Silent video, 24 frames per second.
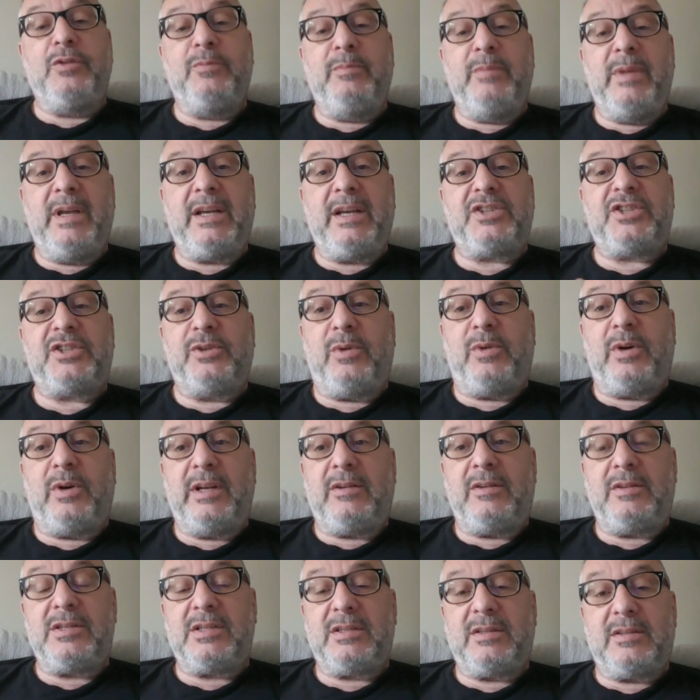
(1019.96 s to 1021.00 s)
mixed
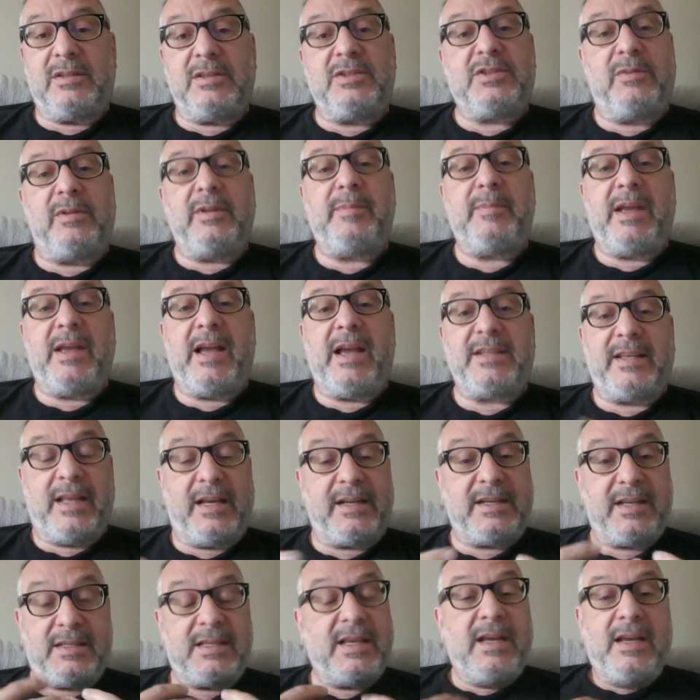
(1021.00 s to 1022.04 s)
oils? So let me ask you
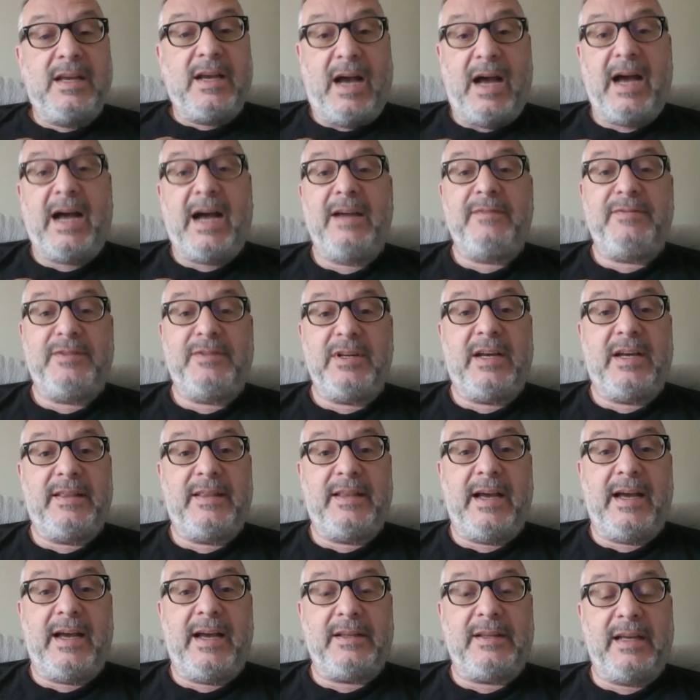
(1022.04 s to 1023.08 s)
that, because I've done
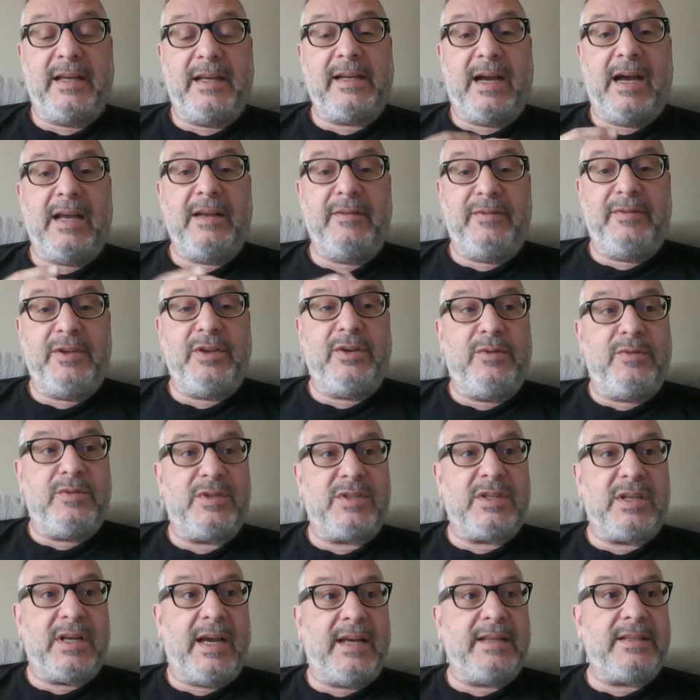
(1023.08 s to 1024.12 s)
that. Like I've
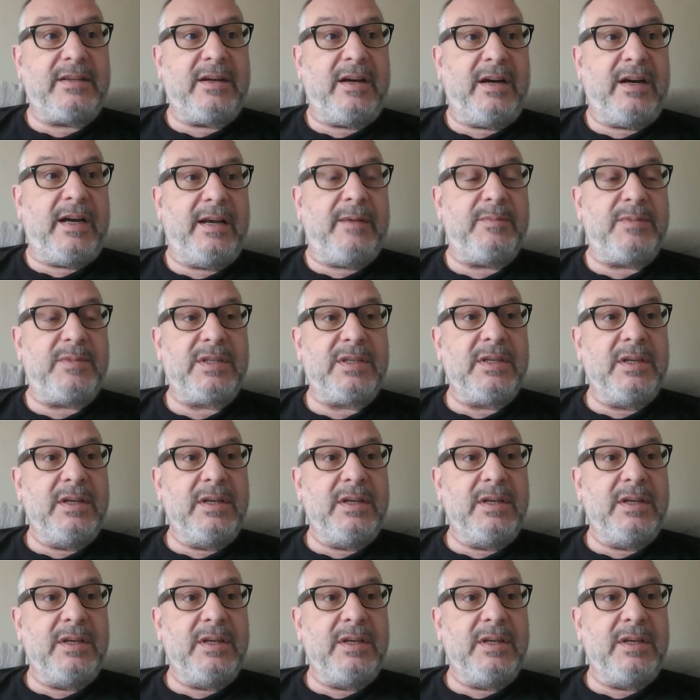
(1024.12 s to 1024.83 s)
used at times,